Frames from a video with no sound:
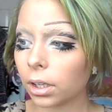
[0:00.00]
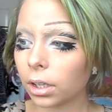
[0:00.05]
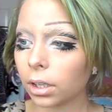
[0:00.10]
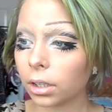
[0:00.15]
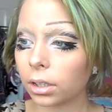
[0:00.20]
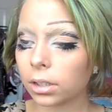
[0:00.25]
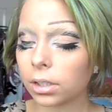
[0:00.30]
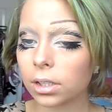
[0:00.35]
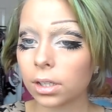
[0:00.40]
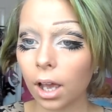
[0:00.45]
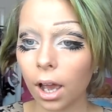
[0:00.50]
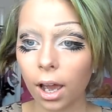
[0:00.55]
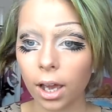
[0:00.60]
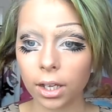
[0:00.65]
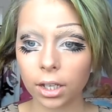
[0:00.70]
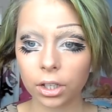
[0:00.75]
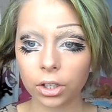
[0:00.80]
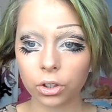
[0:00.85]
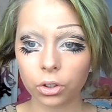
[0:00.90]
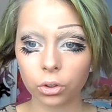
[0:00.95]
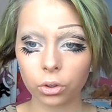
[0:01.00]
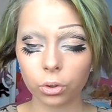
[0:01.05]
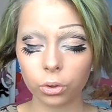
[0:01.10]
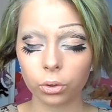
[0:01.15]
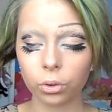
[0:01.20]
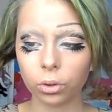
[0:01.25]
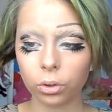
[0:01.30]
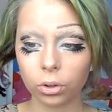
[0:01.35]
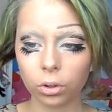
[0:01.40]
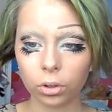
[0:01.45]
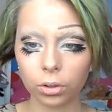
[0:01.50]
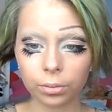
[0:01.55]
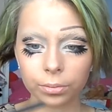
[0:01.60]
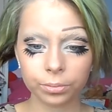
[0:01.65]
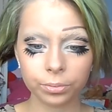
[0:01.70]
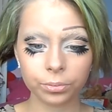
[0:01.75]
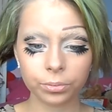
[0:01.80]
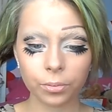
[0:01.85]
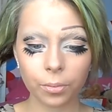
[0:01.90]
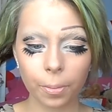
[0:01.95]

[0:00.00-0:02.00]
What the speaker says: Then take your